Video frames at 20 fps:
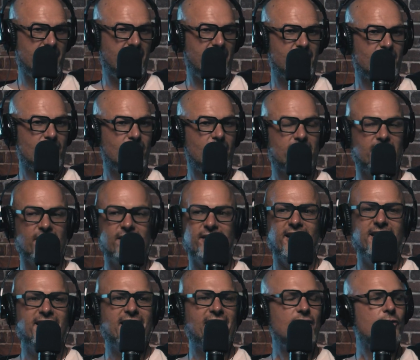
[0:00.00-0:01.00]
it takes a lot to
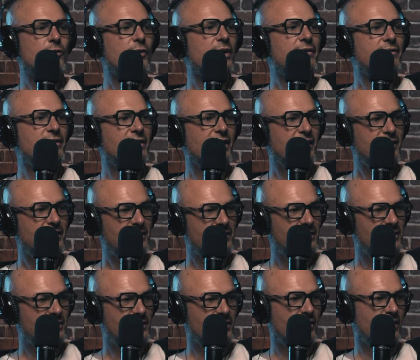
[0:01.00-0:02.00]
see that you're even in a
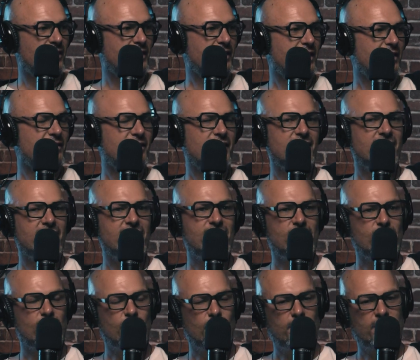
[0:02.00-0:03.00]
society and that
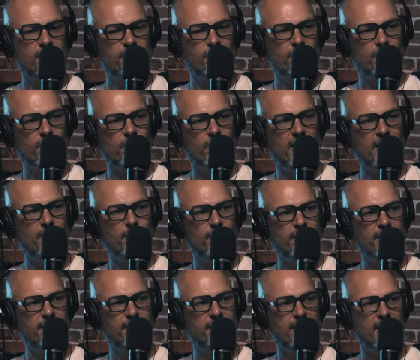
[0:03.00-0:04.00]
these thoughts you grew up
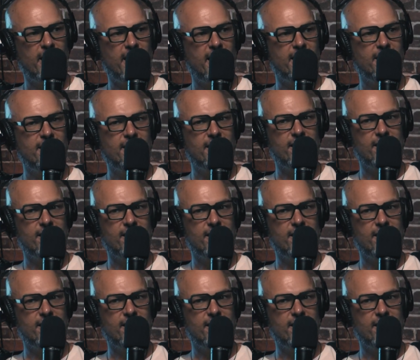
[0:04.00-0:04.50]
with are